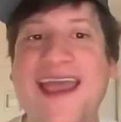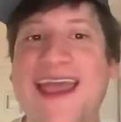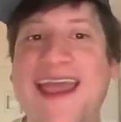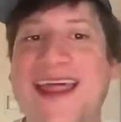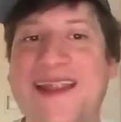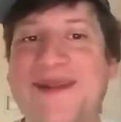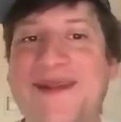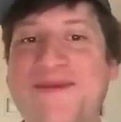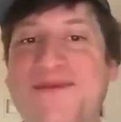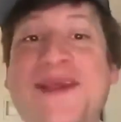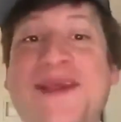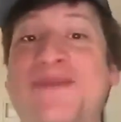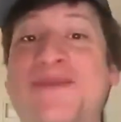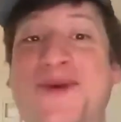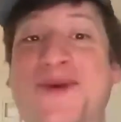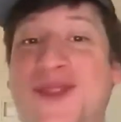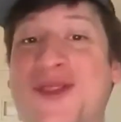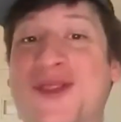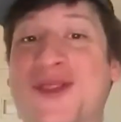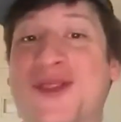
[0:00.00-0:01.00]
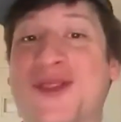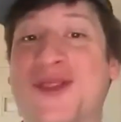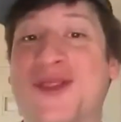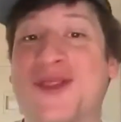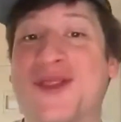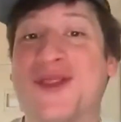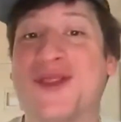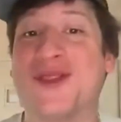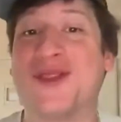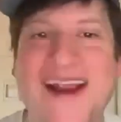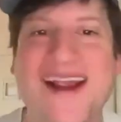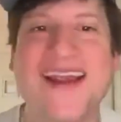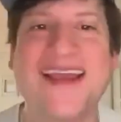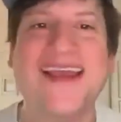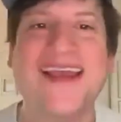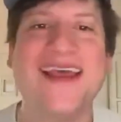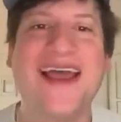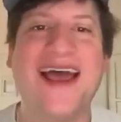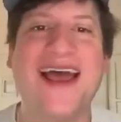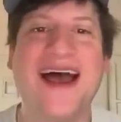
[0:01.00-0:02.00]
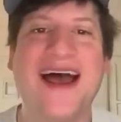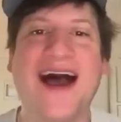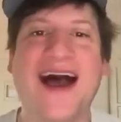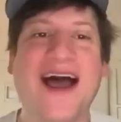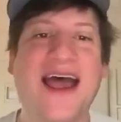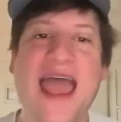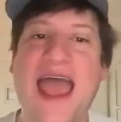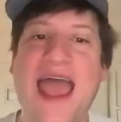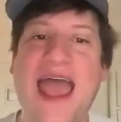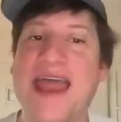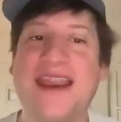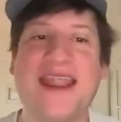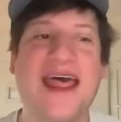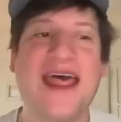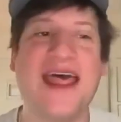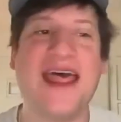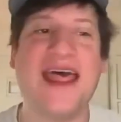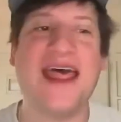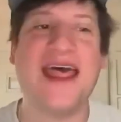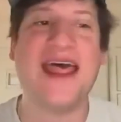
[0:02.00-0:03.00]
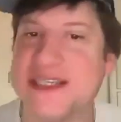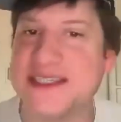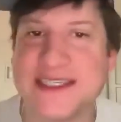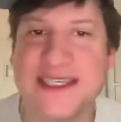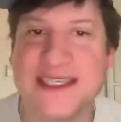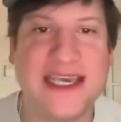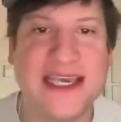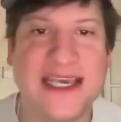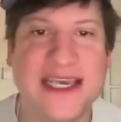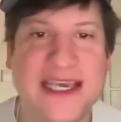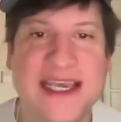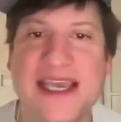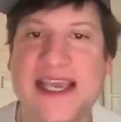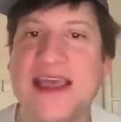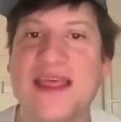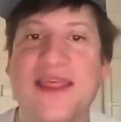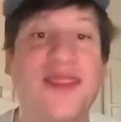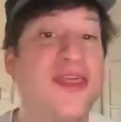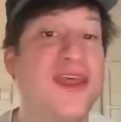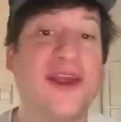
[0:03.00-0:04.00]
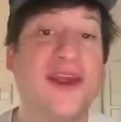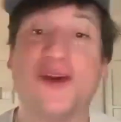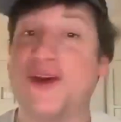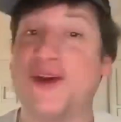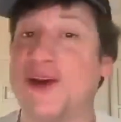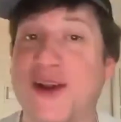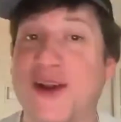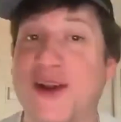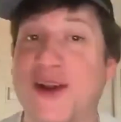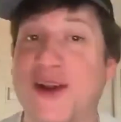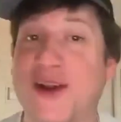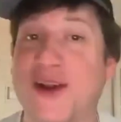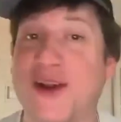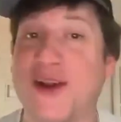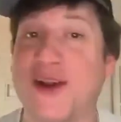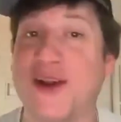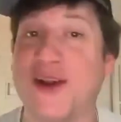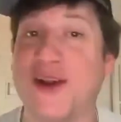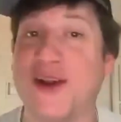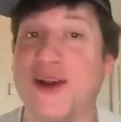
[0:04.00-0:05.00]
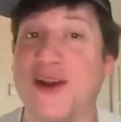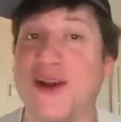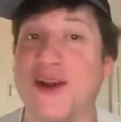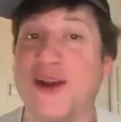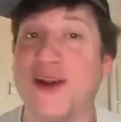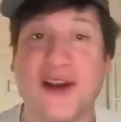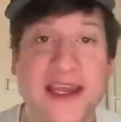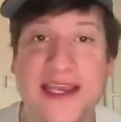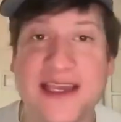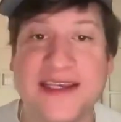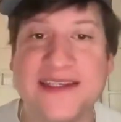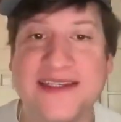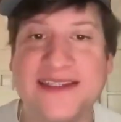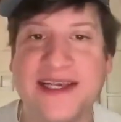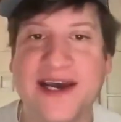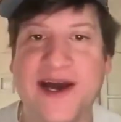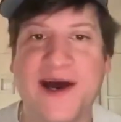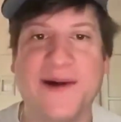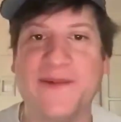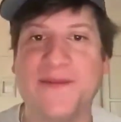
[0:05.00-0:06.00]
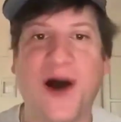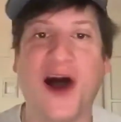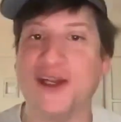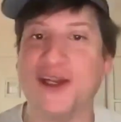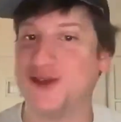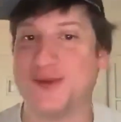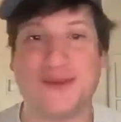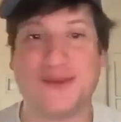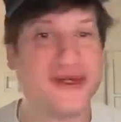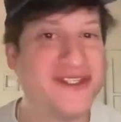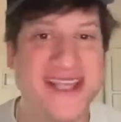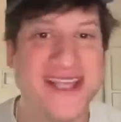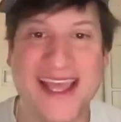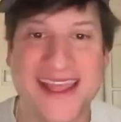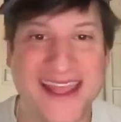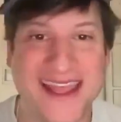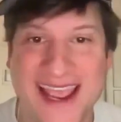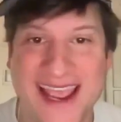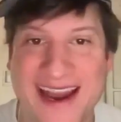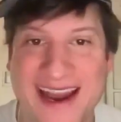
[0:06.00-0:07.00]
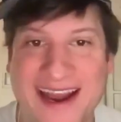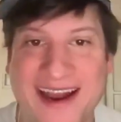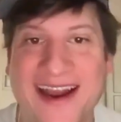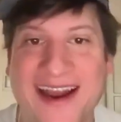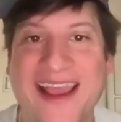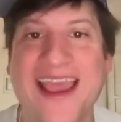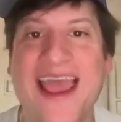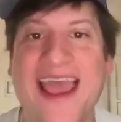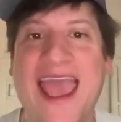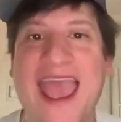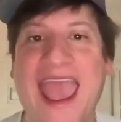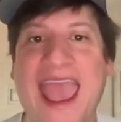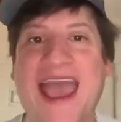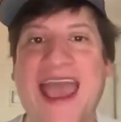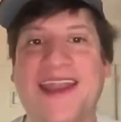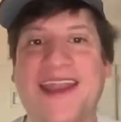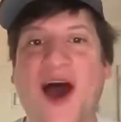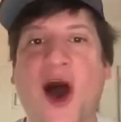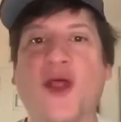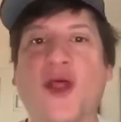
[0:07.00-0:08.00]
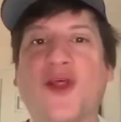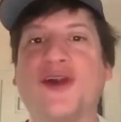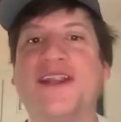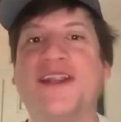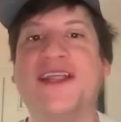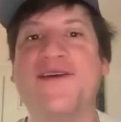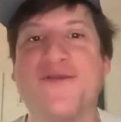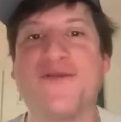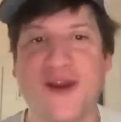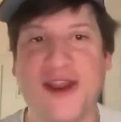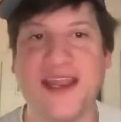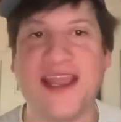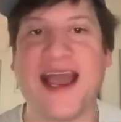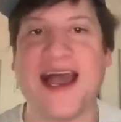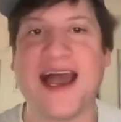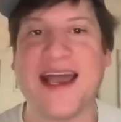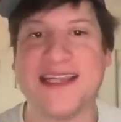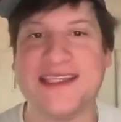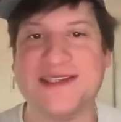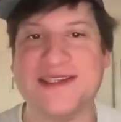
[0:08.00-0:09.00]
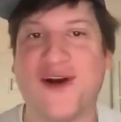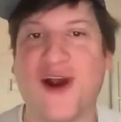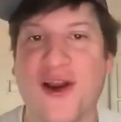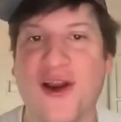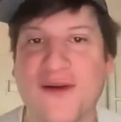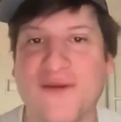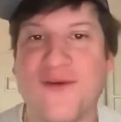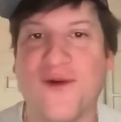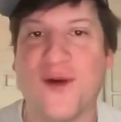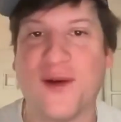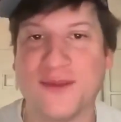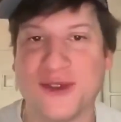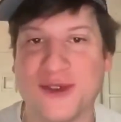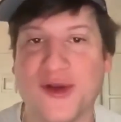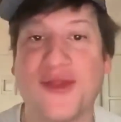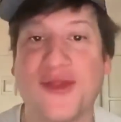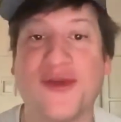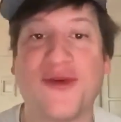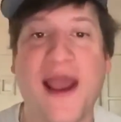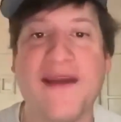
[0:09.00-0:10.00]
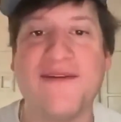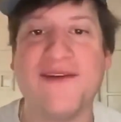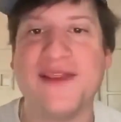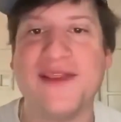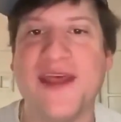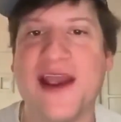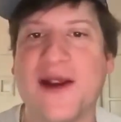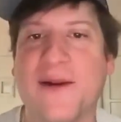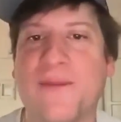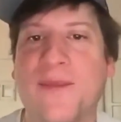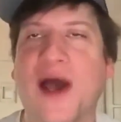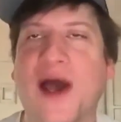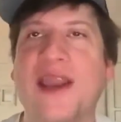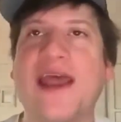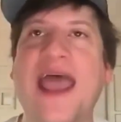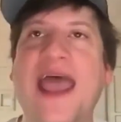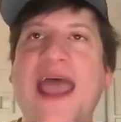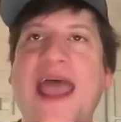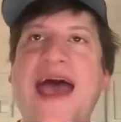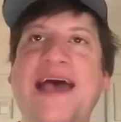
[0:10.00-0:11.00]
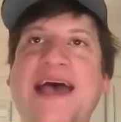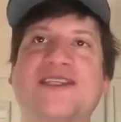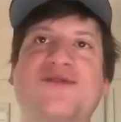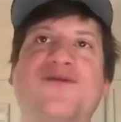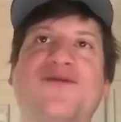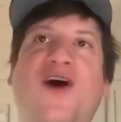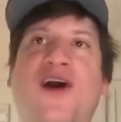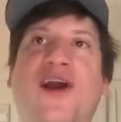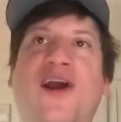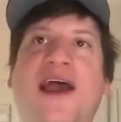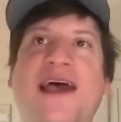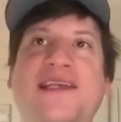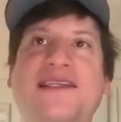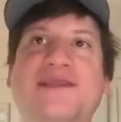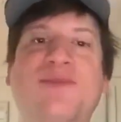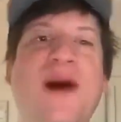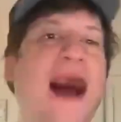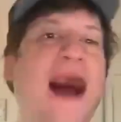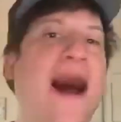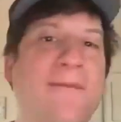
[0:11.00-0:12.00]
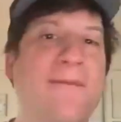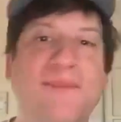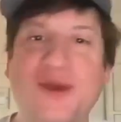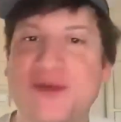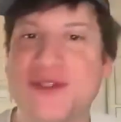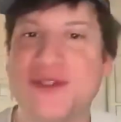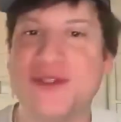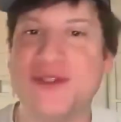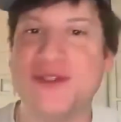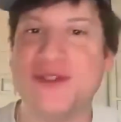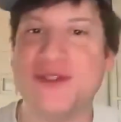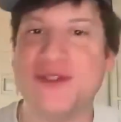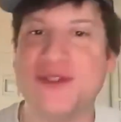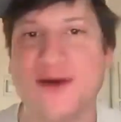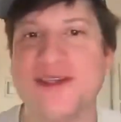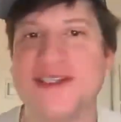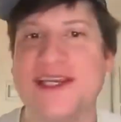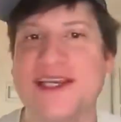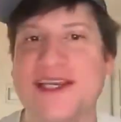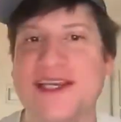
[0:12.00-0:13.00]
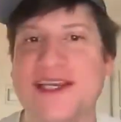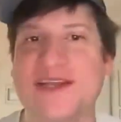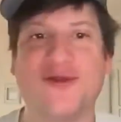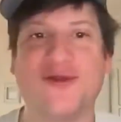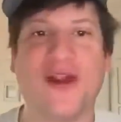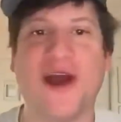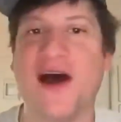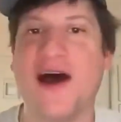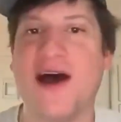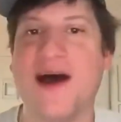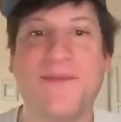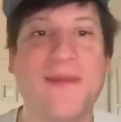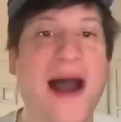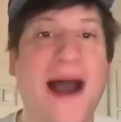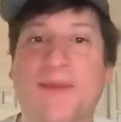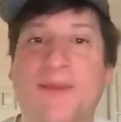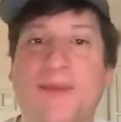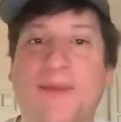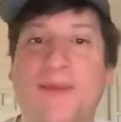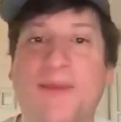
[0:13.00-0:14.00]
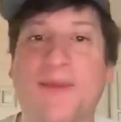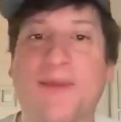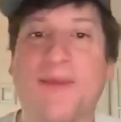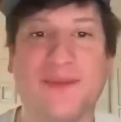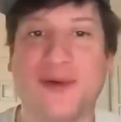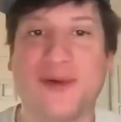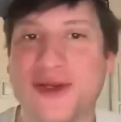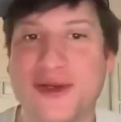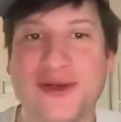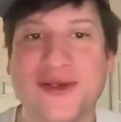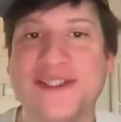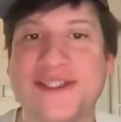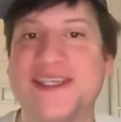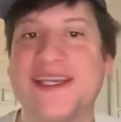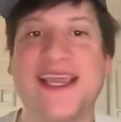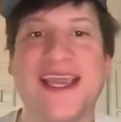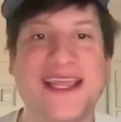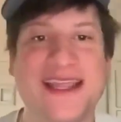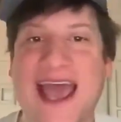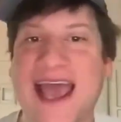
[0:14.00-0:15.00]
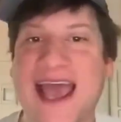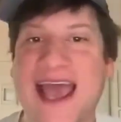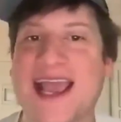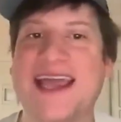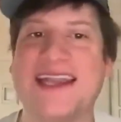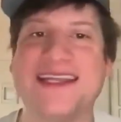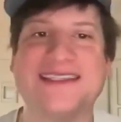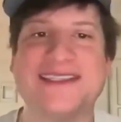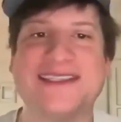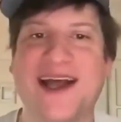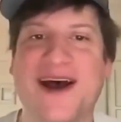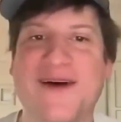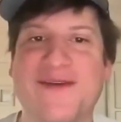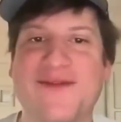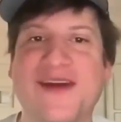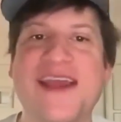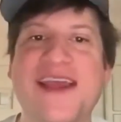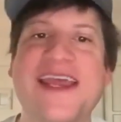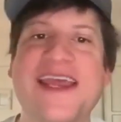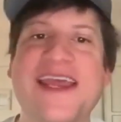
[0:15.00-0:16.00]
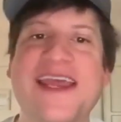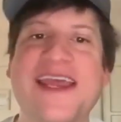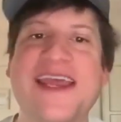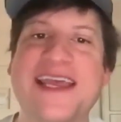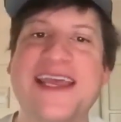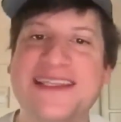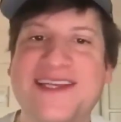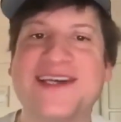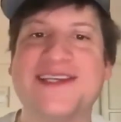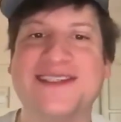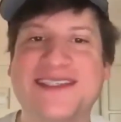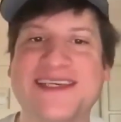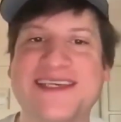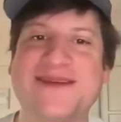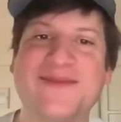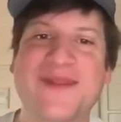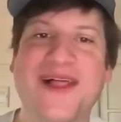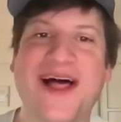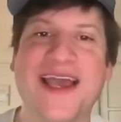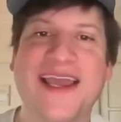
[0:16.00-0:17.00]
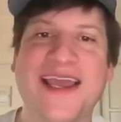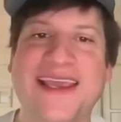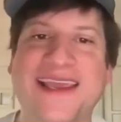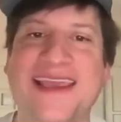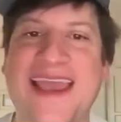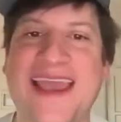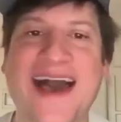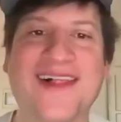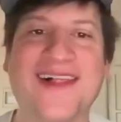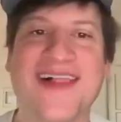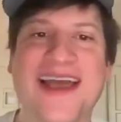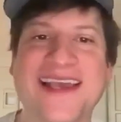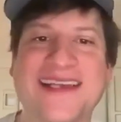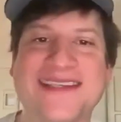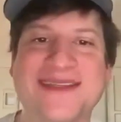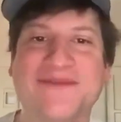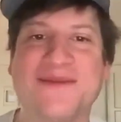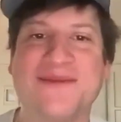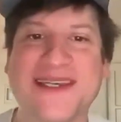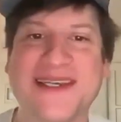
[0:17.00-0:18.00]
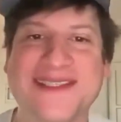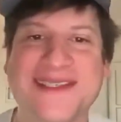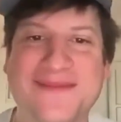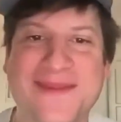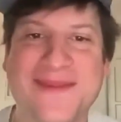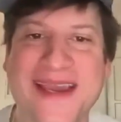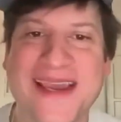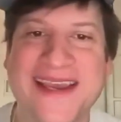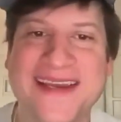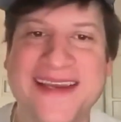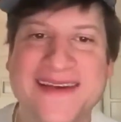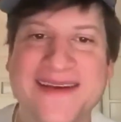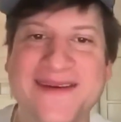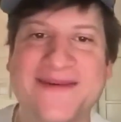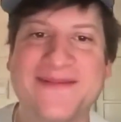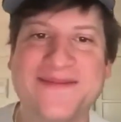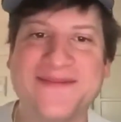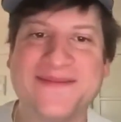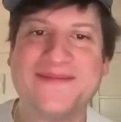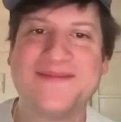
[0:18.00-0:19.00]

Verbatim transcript: and people thriving there. Uh, and then obviously, theater is um, 100% there, and other different kinds of art forms are thriving there. But as far as pop music goes and uh, pop writing, producing, and that kind of stuff. It does seem like LA is the place to be. Yeah,